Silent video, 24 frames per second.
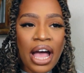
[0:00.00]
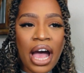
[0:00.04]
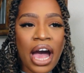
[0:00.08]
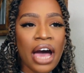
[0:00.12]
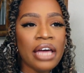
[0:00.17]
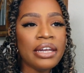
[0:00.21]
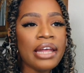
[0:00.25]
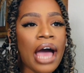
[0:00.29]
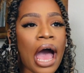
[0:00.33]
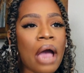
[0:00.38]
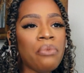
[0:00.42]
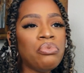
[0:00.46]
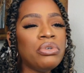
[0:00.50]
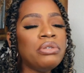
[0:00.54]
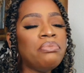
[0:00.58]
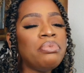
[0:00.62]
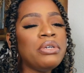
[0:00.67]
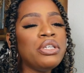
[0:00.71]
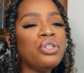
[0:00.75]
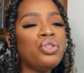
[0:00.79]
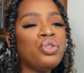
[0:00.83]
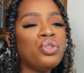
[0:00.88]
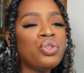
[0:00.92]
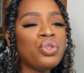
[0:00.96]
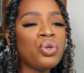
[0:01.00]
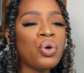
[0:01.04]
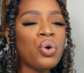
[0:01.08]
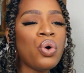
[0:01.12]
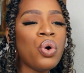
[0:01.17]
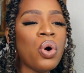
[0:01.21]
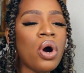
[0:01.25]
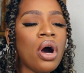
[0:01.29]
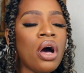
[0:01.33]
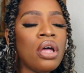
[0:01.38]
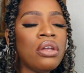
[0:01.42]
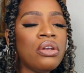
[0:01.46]
And I would be
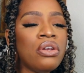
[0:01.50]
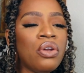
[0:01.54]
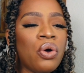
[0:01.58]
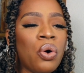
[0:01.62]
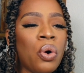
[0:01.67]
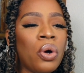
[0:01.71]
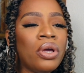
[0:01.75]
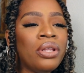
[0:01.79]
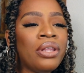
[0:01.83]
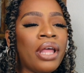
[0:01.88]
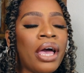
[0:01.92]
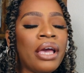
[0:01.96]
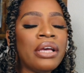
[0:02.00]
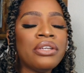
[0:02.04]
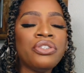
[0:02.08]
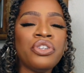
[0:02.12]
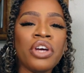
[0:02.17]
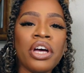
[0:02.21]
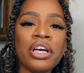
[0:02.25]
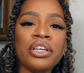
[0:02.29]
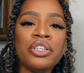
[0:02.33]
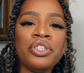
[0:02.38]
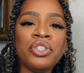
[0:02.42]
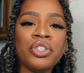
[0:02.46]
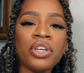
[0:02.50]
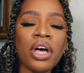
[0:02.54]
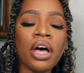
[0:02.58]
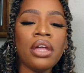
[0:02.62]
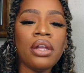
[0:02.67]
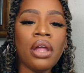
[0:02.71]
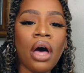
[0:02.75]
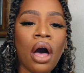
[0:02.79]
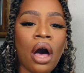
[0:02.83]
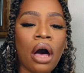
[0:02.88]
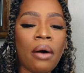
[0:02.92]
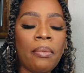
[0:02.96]
so annoyed. Like, just
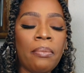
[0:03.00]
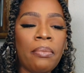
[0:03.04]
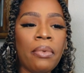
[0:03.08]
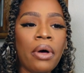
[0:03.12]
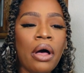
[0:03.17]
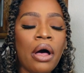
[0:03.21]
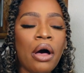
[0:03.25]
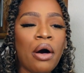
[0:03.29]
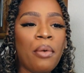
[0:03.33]
shut up.